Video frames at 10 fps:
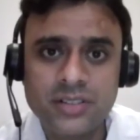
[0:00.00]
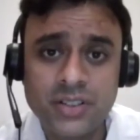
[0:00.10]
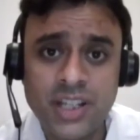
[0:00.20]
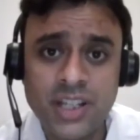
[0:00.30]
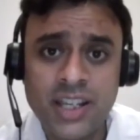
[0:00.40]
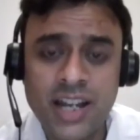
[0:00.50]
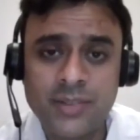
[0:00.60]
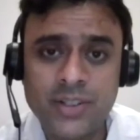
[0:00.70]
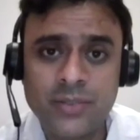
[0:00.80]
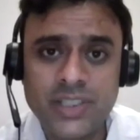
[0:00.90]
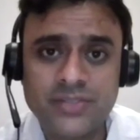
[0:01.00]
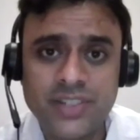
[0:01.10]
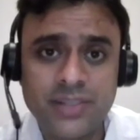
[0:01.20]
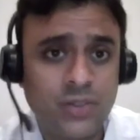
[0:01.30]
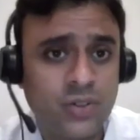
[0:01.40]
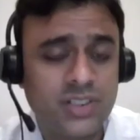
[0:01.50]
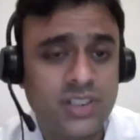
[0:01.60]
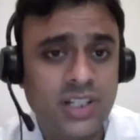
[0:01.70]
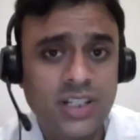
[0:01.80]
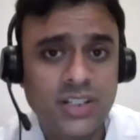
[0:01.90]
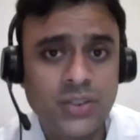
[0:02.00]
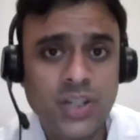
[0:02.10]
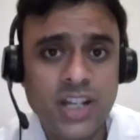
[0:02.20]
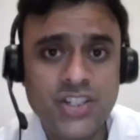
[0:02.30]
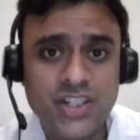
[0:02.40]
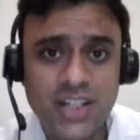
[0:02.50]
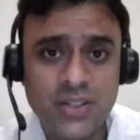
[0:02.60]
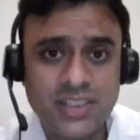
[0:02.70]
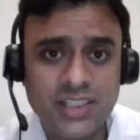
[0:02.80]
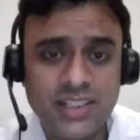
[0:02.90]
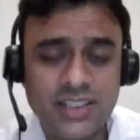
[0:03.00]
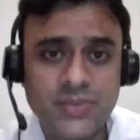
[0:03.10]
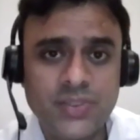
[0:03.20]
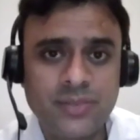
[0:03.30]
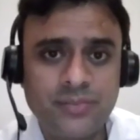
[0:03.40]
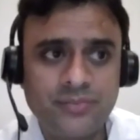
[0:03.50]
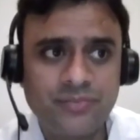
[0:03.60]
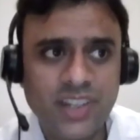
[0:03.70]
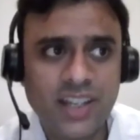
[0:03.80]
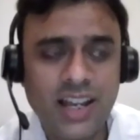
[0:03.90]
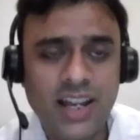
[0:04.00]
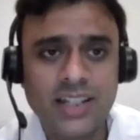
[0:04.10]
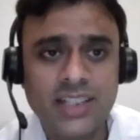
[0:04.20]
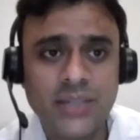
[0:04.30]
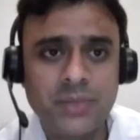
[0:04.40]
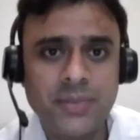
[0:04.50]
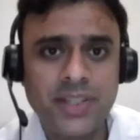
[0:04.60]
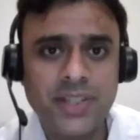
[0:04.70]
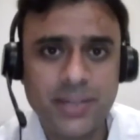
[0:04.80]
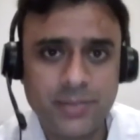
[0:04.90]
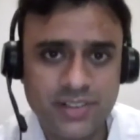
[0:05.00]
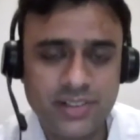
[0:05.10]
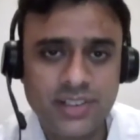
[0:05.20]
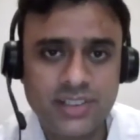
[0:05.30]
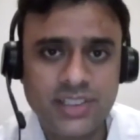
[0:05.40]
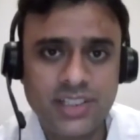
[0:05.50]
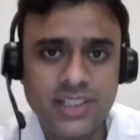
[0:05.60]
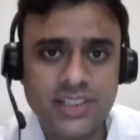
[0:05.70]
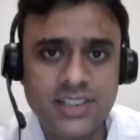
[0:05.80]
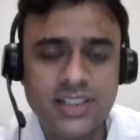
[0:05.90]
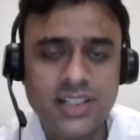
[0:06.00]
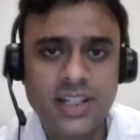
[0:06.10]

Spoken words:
he can be your best friend, because you can share your secrets with him and they will be kept secrets.